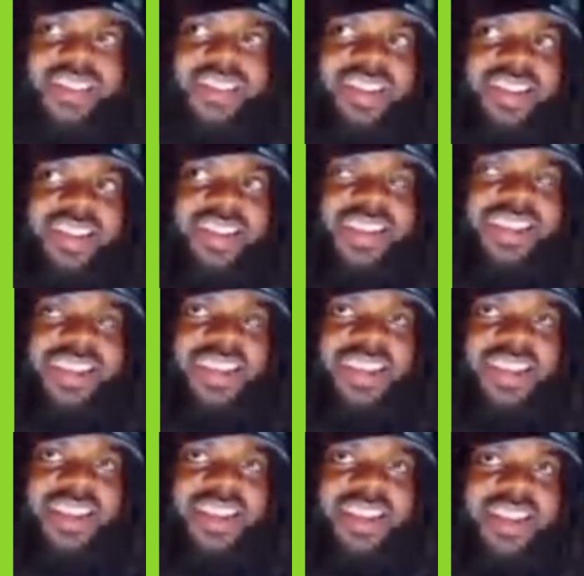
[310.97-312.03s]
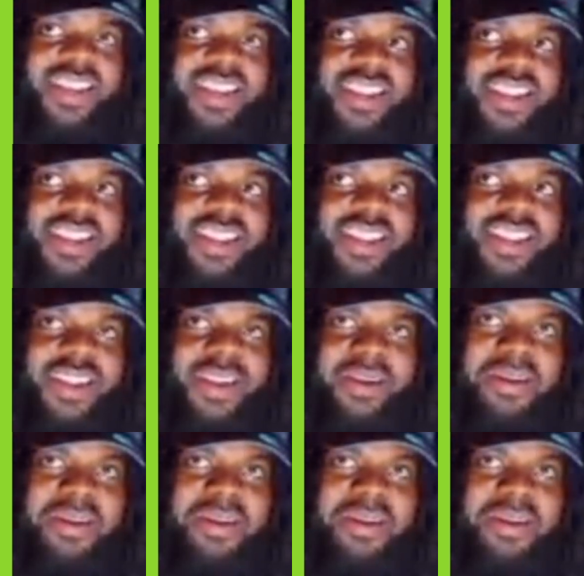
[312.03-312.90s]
No one is speaking in this clip.